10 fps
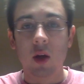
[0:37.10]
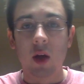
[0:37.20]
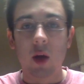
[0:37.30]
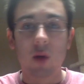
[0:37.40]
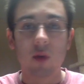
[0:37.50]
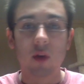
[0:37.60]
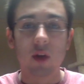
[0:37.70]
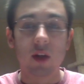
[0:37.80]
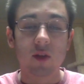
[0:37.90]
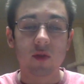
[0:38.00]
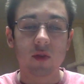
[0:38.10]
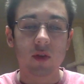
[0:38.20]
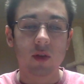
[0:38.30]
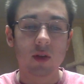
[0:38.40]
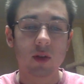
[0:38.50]
However, if
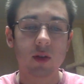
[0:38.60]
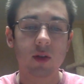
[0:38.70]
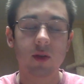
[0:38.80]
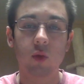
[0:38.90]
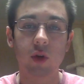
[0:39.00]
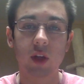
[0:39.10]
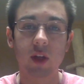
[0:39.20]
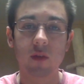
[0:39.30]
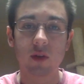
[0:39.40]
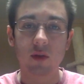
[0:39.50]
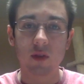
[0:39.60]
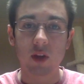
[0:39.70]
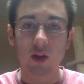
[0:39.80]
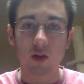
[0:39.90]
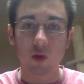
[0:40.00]
we're given
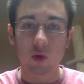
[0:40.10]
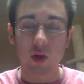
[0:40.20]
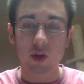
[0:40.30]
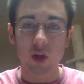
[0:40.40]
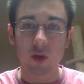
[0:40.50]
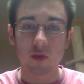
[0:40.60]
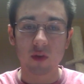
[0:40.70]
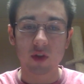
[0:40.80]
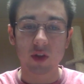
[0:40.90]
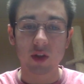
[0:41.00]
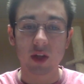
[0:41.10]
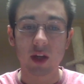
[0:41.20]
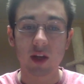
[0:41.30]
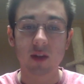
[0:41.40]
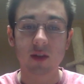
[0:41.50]
the correlation coefficient
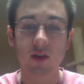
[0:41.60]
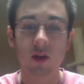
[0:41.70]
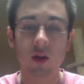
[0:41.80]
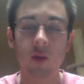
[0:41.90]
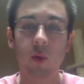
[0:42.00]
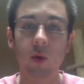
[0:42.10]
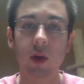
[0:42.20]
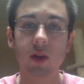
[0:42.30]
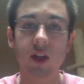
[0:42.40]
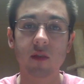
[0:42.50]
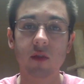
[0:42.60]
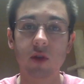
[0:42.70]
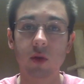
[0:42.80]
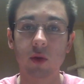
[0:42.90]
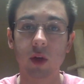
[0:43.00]
and it's
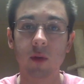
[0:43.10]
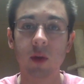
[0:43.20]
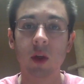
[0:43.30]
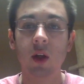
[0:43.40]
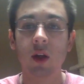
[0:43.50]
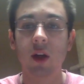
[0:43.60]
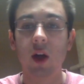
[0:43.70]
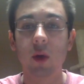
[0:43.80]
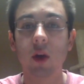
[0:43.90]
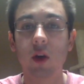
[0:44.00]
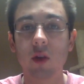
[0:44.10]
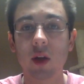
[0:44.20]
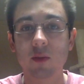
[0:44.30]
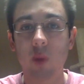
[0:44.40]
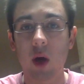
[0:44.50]
0.723, now we know that
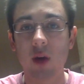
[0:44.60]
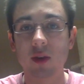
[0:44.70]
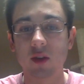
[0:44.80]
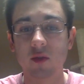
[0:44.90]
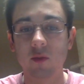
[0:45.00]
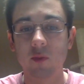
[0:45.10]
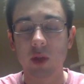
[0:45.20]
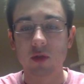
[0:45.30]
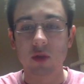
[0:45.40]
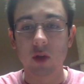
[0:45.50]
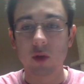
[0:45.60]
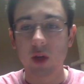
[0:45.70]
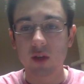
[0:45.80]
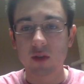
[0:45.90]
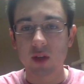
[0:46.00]
it's positive because there's no
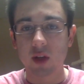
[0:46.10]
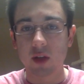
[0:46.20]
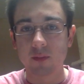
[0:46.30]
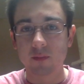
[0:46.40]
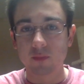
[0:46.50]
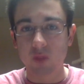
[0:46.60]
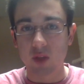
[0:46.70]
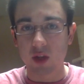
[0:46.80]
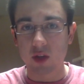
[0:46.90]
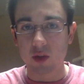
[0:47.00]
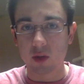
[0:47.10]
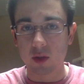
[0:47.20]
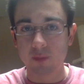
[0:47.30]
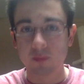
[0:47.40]
negative sign attached to it.